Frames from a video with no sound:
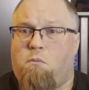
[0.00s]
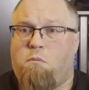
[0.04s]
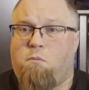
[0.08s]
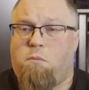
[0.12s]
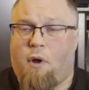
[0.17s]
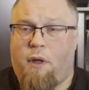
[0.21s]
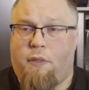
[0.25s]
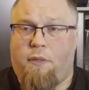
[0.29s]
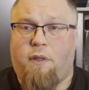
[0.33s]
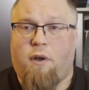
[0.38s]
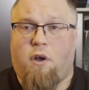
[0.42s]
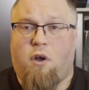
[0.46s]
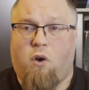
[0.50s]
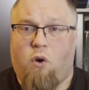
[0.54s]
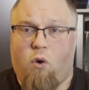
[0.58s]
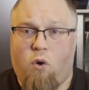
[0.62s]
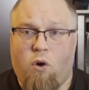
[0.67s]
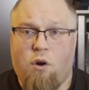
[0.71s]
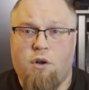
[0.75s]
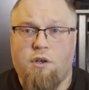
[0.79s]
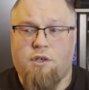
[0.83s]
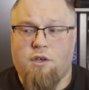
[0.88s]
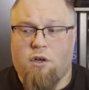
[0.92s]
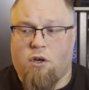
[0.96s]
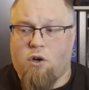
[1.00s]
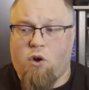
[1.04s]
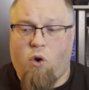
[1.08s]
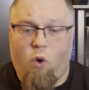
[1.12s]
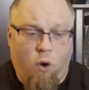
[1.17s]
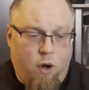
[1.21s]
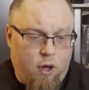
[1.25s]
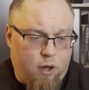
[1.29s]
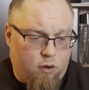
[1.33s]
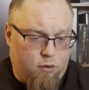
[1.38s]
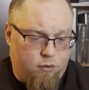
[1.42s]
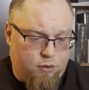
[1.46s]
But the cords are
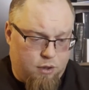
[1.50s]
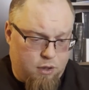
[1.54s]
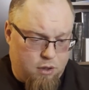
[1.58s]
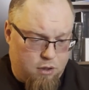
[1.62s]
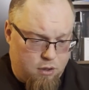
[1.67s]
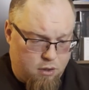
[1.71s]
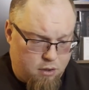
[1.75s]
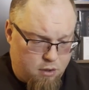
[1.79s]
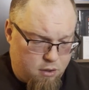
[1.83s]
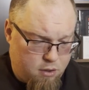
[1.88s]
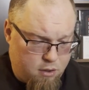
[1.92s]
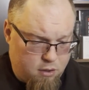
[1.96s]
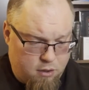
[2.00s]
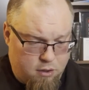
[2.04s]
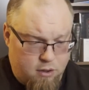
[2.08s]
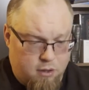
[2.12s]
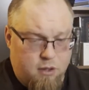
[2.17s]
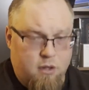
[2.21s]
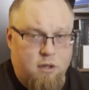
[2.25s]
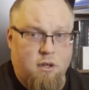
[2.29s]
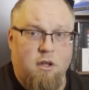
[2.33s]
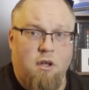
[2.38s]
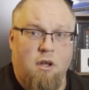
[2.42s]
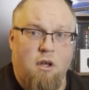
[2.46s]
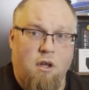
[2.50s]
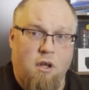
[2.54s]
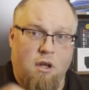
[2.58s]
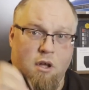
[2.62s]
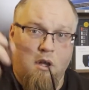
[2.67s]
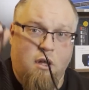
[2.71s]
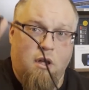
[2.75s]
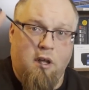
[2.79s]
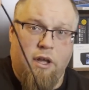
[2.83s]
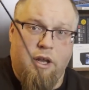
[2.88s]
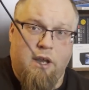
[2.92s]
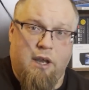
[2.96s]
coiled.
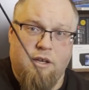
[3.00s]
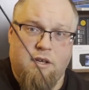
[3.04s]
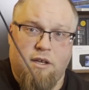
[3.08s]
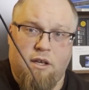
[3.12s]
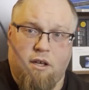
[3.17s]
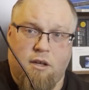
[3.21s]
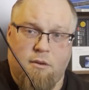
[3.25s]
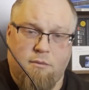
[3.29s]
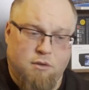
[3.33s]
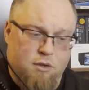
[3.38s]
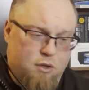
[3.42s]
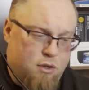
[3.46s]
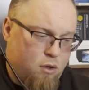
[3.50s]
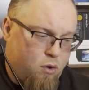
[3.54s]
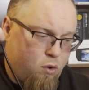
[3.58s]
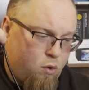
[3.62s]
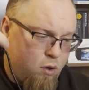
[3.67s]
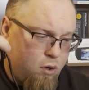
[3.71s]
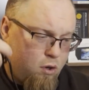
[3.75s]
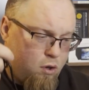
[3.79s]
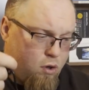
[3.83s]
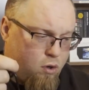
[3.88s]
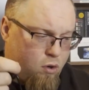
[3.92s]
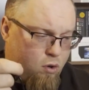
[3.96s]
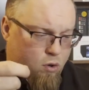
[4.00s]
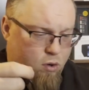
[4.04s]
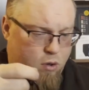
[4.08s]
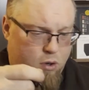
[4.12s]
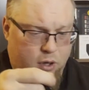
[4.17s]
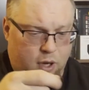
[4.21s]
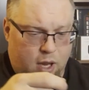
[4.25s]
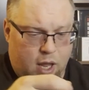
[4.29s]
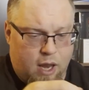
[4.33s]
It comes with a coil cord,